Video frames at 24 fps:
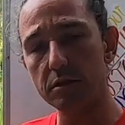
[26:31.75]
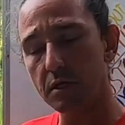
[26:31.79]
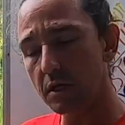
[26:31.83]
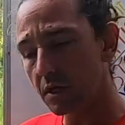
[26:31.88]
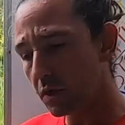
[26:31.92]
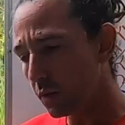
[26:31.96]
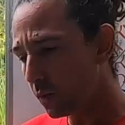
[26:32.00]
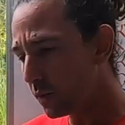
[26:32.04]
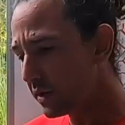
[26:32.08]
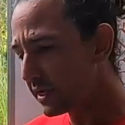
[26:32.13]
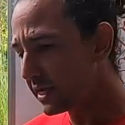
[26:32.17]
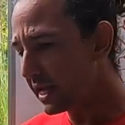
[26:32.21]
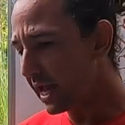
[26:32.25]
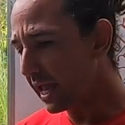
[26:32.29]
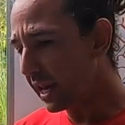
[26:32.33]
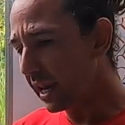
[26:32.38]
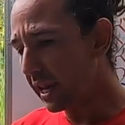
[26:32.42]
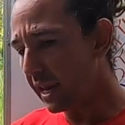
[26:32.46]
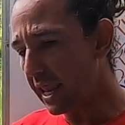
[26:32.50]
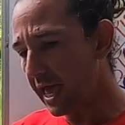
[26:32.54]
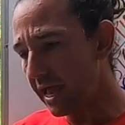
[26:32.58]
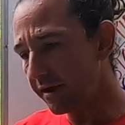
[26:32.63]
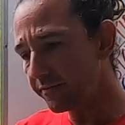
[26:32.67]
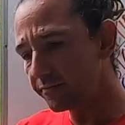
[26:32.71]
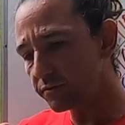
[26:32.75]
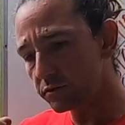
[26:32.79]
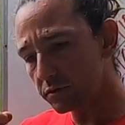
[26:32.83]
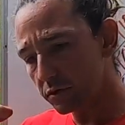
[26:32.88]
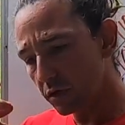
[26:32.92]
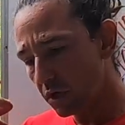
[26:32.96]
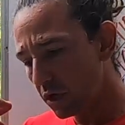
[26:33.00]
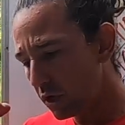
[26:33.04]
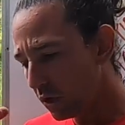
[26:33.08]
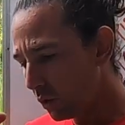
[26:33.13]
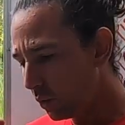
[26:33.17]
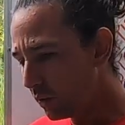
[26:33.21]
We get left
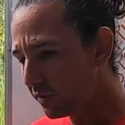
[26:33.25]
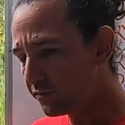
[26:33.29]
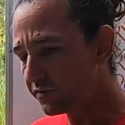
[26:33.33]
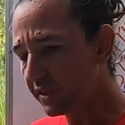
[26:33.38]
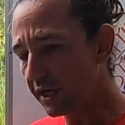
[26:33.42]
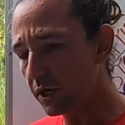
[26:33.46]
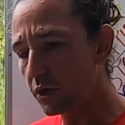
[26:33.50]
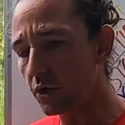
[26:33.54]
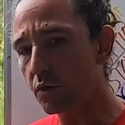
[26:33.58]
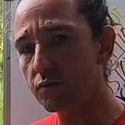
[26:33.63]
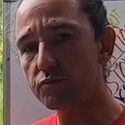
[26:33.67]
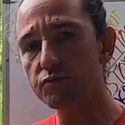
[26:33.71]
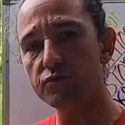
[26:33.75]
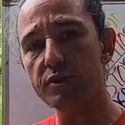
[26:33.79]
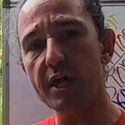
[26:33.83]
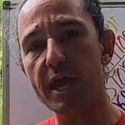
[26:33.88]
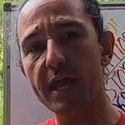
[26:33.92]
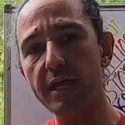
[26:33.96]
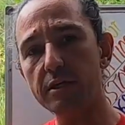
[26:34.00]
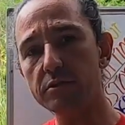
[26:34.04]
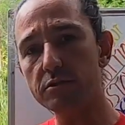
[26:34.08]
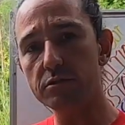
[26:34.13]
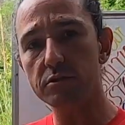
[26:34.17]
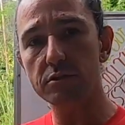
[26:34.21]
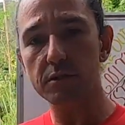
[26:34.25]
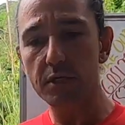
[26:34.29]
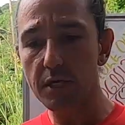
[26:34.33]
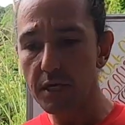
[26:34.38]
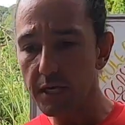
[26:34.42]
with the condensed